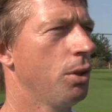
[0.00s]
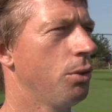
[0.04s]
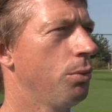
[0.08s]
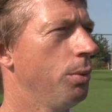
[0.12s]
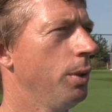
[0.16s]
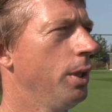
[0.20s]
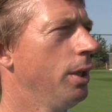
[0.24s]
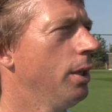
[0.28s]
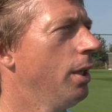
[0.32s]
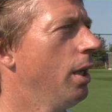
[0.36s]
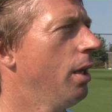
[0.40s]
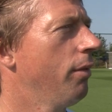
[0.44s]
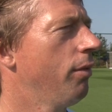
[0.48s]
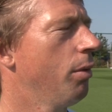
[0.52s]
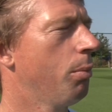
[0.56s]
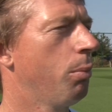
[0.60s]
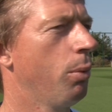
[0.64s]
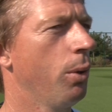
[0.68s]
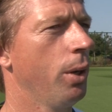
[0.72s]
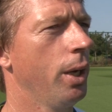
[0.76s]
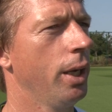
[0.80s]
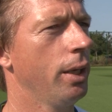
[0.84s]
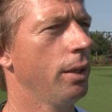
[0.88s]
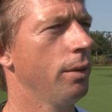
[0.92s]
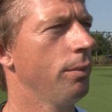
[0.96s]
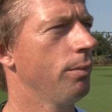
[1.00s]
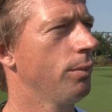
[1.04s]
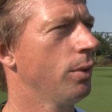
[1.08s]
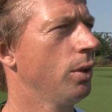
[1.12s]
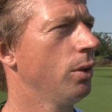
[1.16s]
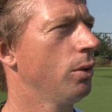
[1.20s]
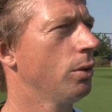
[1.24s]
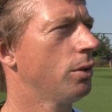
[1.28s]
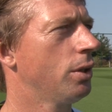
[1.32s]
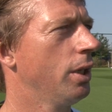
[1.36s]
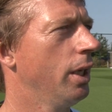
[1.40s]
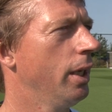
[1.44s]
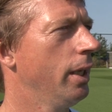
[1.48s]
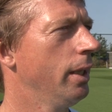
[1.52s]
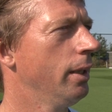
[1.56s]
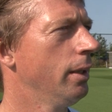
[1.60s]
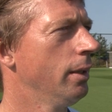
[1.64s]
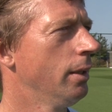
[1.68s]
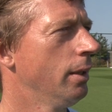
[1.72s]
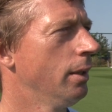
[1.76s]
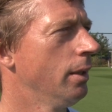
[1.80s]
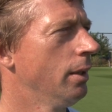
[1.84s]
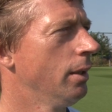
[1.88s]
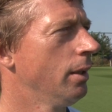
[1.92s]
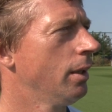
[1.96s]
between they have a break in the
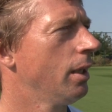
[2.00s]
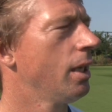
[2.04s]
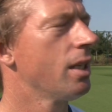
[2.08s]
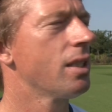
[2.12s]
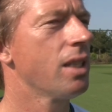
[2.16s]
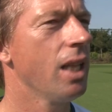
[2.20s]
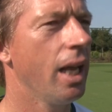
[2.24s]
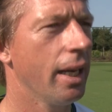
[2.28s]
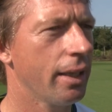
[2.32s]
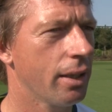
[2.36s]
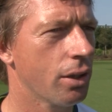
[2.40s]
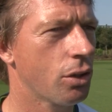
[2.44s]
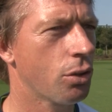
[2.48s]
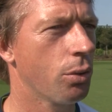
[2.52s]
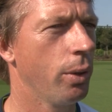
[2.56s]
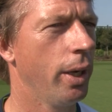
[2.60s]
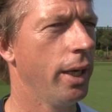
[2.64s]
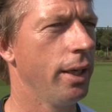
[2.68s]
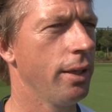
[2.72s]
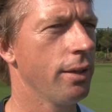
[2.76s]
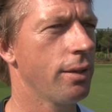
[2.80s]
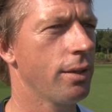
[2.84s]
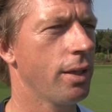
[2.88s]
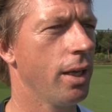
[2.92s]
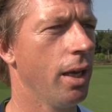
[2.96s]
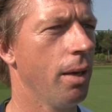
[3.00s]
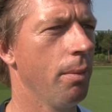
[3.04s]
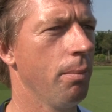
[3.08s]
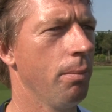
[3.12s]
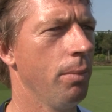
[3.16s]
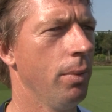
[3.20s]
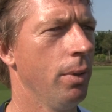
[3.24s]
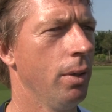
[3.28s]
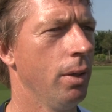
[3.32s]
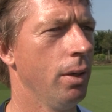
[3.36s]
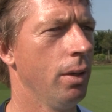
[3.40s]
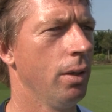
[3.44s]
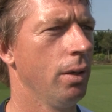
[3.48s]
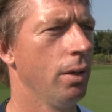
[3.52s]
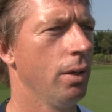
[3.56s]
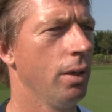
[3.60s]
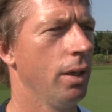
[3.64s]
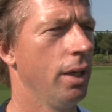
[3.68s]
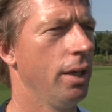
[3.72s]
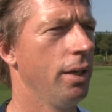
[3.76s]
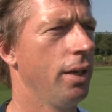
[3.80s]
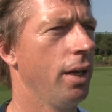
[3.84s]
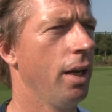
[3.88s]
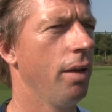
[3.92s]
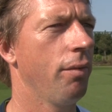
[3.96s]
hotel. It's like a training camp
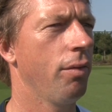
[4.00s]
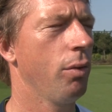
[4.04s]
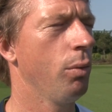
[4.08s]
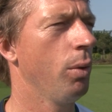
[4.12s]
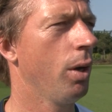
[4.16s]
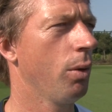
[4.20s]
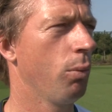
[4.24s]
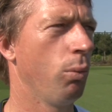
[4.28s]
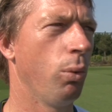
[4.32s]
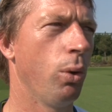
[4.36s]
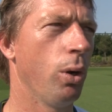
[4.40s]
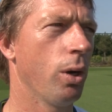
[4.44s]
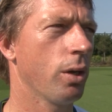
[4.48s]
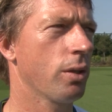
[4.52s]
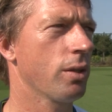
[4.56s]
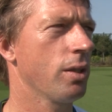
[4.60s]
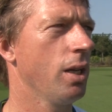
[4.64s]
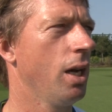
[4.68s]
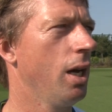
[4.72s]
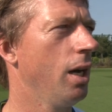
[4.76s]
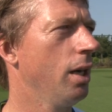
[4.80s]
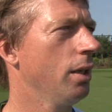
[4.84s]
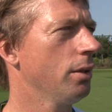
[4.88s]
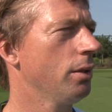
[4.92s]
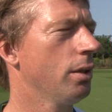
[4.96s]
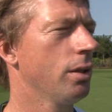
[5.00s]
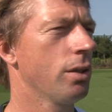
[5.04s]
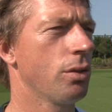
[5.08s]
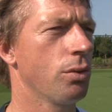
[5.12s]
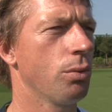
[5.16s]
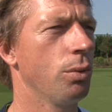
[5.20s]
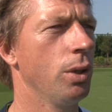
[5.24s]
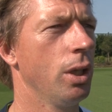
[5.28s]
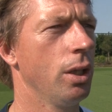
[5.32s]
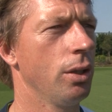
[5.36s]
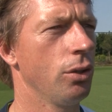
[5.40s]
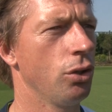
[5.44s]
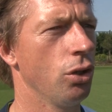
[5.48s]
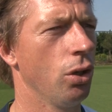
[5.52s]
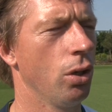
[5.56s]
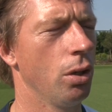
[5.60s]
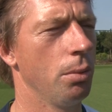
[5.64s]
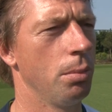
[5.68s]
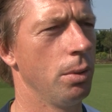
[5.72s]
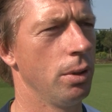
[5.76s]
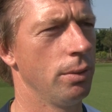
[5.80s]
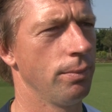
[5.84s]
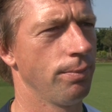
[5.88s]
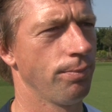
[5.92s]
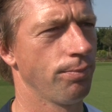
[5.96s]
and everyone works hard and it's really
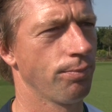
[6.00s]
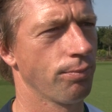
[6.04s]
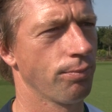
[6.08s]
enjoyable.